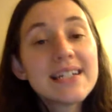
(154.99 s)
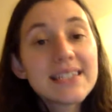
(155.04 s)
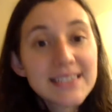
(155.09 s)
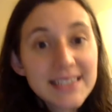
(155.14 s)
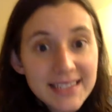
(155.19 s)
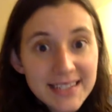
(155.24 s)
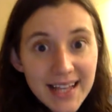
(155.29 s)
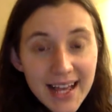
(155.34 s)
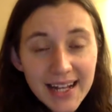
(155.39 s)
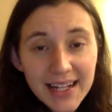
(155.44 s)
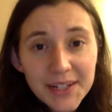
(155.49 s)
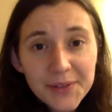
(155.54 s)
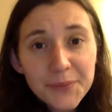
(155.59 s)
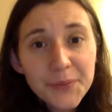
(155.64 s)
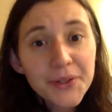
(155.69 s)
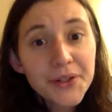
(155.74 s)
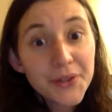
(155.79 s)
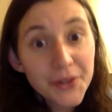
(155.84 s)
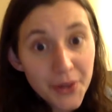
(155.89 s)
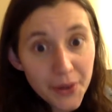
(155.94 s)
Does
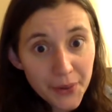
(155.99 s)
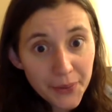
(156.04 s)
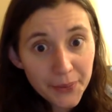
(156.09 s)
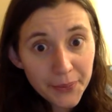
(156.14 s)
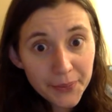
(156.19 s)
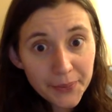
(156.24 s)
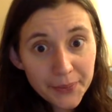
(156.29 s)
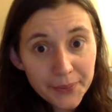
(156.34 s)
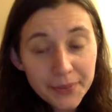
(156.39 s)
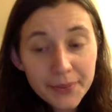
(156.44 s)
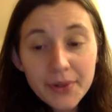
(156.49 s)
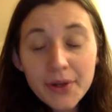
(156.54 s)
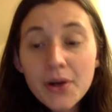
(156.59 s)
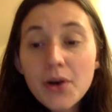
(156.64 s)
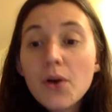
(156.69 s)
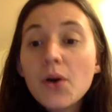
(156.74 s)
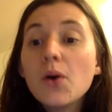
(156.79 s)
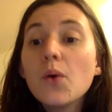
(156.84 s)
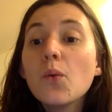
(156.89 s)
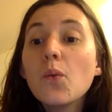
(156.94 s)
anyone know
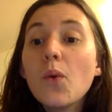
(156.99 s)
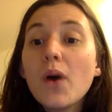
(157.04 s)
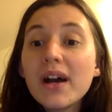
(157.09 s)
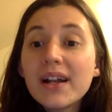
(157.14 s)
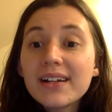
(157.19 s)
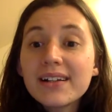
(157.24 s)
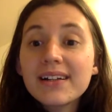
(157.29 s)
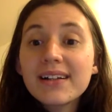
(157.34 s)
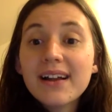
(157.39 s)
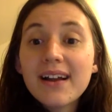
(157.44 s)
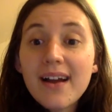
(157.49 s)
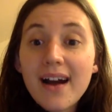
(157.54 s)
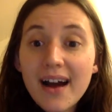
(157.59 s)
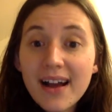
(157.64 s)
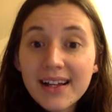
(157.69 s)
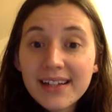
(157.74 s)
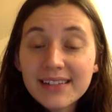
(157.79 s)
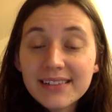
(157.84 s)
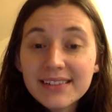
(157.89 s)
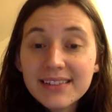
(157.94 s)
what
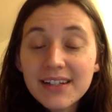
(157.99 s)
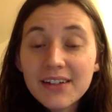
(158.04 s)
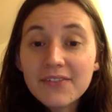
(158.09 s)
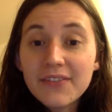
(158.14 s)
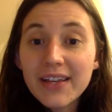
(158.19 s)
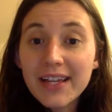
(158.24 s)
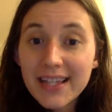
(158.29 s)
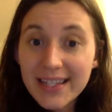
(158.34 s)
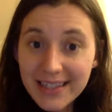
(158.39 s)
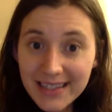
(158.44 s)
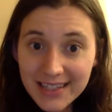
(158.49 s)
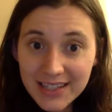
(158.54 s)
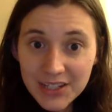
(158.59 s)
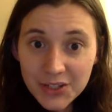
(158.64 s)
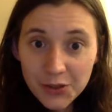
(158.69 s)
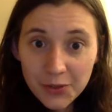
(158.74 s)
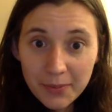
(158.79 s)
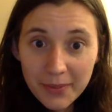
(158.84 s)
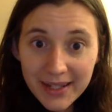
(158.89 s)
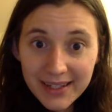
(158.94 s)
kind of
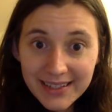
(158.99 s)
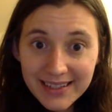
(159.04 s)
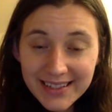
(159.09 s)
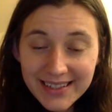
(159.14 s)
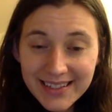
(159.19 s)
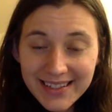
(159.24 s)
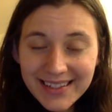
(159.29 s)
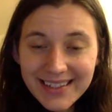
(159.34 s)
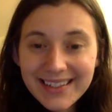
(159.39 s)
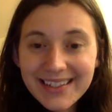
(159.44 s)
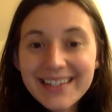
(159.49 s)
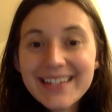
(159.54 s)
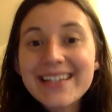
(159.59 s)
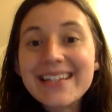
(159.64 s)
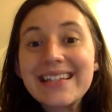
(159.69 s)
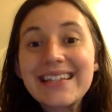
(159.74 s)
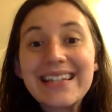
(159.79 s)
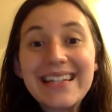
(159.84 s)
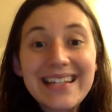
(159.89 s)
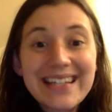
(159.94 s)
instrument
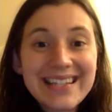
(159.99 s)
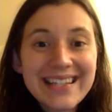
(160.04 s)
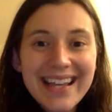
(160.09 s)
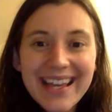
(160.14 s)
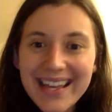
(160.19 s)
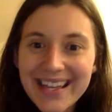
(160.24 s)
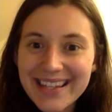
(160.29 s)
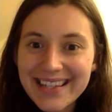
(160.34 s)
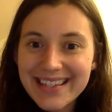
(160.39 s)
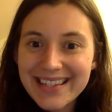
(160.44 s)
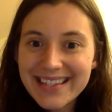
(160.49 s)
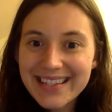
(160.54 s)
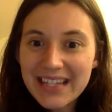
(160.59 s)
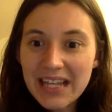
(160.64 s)
this is?